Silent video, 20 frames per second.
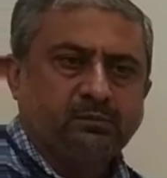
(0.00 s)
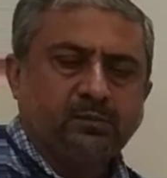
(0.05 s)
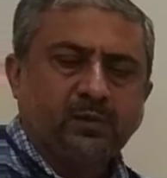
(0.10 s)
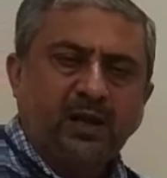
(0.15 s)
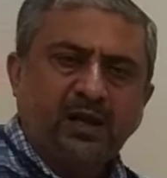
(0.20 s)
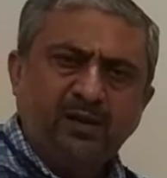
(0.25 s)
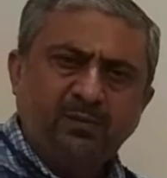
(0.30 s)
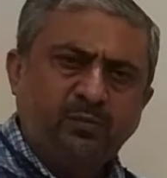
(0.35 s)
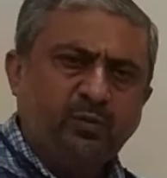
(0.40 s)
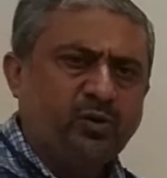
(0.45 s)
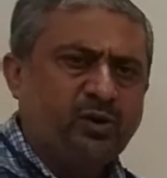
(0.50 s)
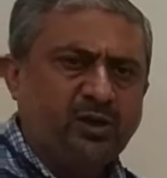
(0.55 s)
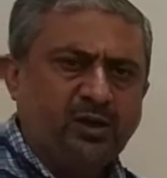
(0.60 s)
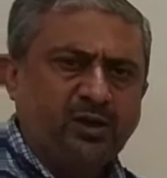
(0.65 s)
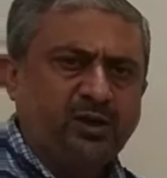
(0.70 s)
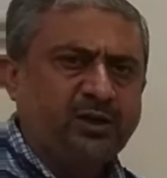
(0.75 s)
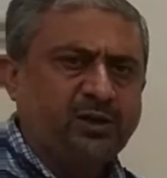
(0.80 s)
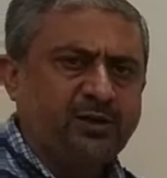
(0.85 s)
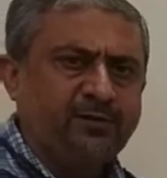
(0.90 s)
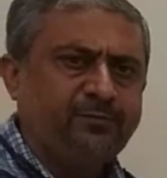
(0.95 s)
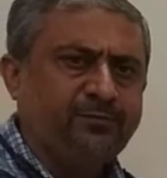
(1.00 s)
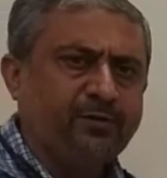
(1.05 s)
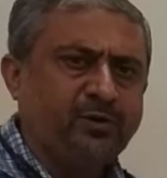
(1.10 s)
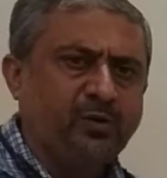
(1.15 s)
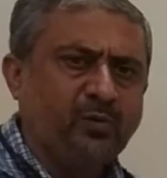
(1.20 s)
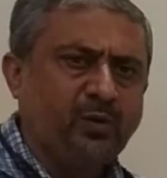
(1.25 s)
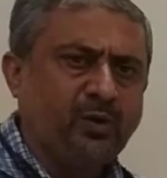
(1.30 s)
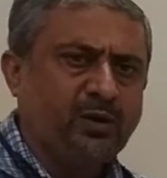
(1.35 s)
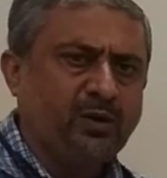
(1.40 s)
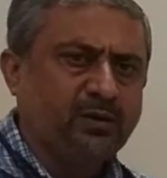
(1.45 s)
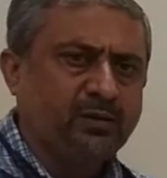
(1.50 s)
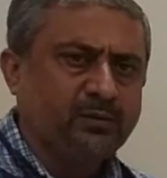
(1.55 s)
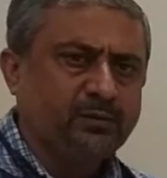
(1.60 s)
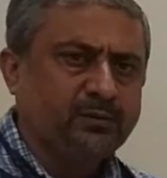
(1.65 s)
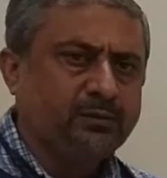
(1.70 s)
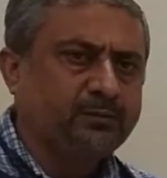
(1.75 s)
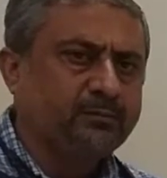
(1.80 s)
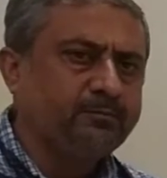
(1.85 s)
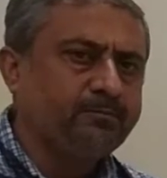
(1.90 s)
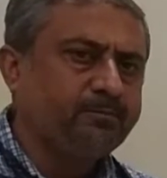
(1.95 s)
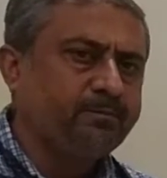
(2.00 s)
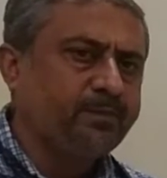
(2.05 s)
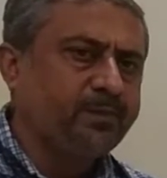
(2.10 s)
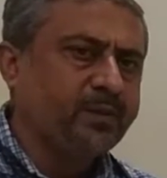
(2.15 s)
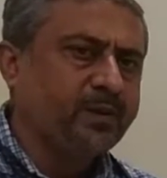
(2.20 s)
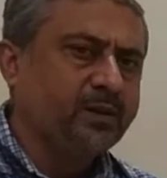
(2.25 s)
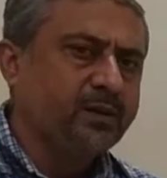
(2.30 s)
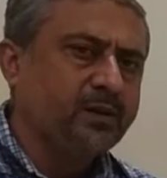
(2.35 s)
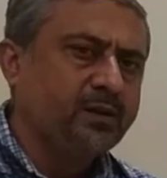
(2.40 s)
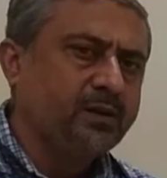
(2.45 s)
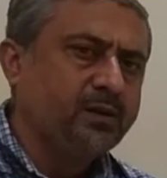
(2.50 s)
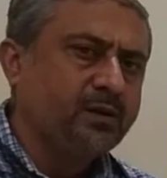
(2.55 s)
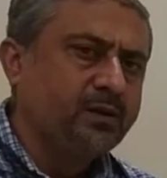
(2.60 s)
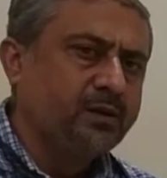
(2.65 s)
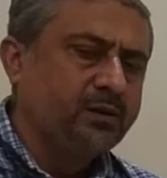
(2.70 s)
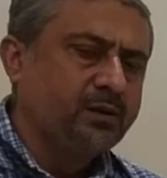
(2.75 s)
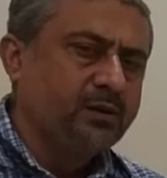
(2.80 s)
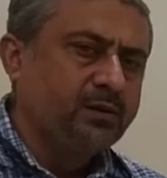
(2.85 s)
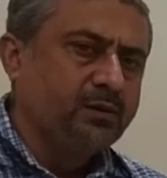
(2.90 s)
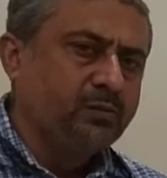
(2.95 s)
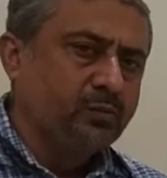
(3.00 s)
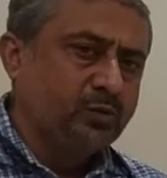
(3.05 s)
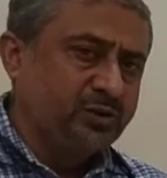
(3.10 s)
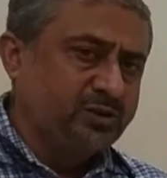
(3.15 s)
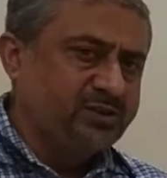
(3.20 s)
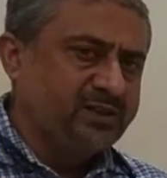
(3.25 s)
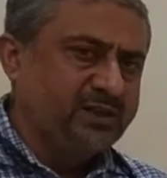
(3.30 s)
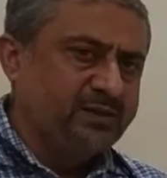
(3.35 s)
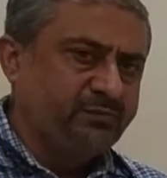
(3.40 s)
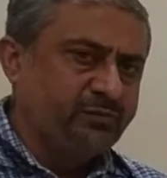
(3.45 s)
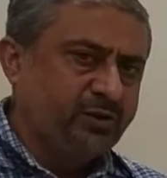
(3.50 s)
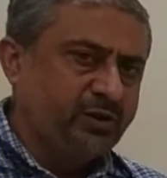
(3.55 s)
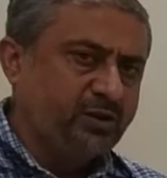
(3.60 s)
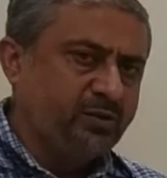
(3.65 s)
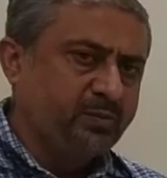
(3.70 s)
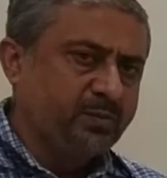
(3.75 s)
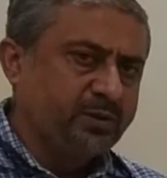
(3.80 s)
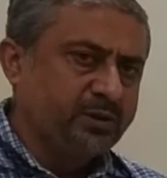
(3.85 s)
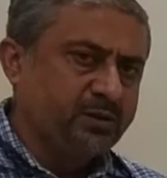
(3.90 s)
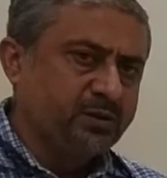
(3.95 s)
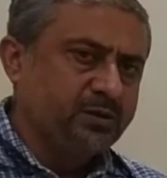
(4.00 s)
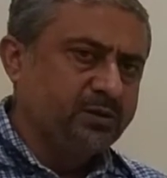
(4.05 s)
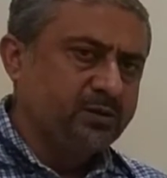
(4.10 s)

I put it in a different way. What is advertisement?